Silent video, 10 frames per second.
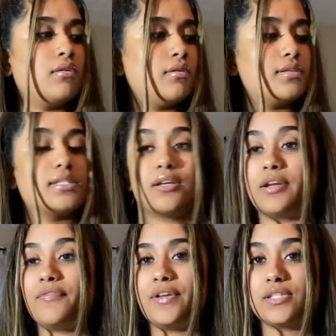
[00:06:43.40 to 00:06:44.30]
Sorry
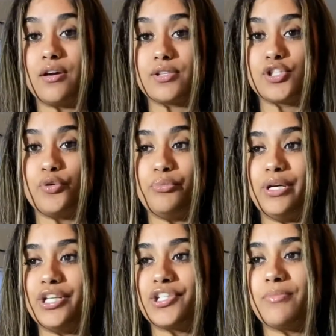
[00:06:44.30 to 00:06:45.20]
if I talk so
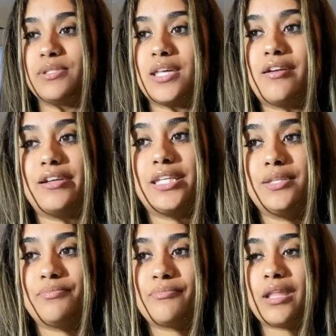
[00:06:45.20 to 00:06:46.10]
much. I'm sorry.
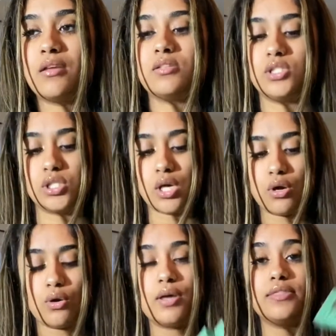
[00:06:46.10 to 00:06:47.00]

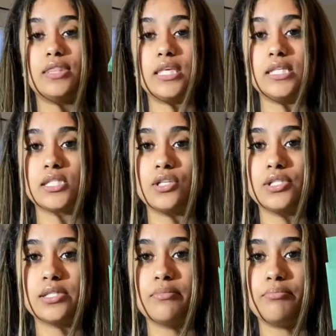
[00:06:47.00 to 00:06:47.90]
So these are
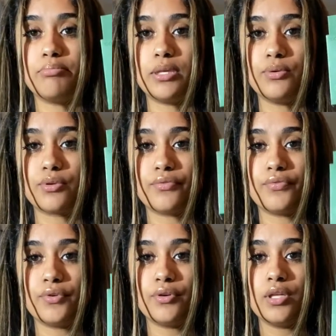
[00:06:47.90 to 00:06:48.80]
some
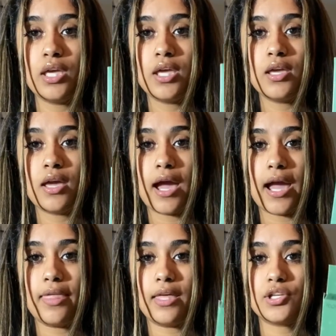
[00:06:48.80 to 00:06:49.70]
beautiful
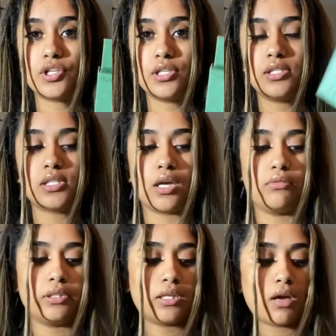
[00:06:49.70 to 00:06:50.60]
eyelashes. I
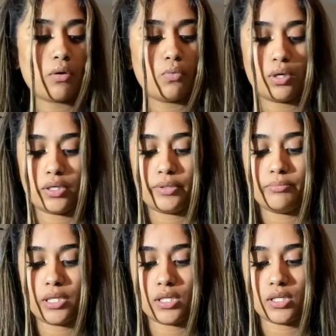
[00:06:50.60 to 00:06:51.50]
only got one
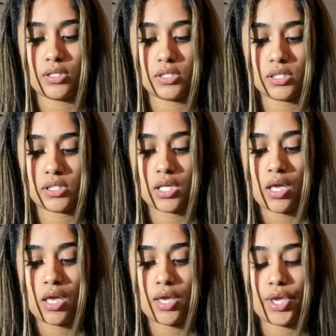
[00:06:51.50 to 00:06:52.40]
because,
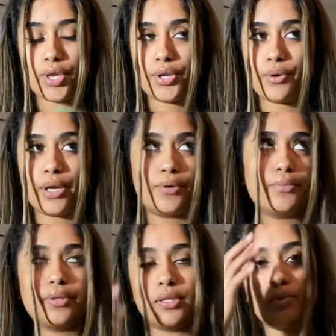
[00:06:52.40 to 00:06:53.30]
you know, I don't
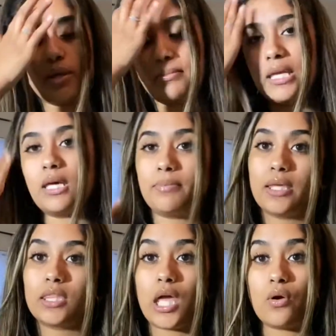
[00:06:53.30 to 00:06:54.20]
really wear makeup
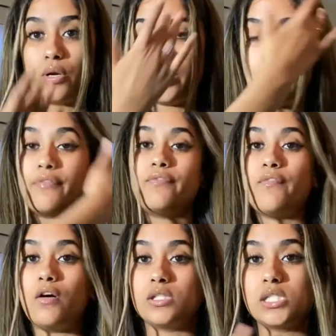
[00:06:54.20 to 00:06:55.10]
like that or
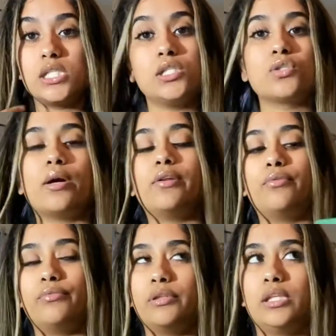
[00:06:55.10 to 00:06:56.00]
falsies, so I don't
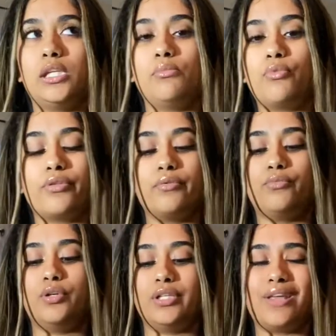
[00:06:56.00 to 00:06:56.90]
really need more than
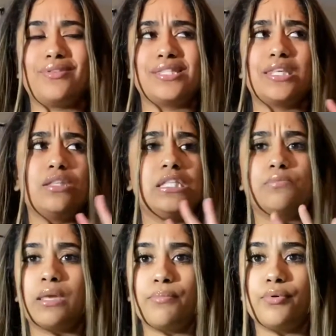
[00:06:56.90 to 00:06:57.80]
one. I see these
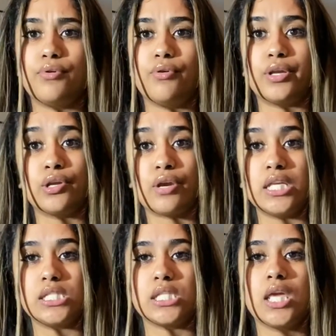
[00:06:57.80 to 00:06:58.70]
people going
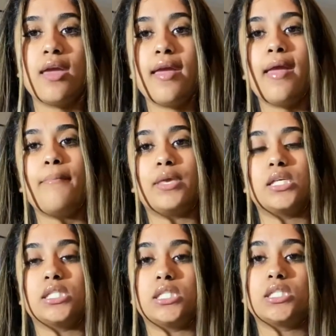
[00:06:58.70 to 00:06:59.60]
crazy
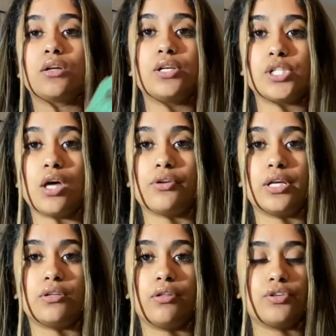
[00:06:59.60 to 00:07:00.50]
because these are $1 at
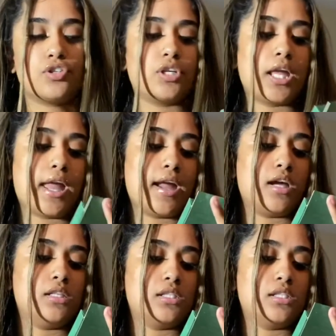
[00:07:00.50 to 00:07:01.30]
Dollar Tree, and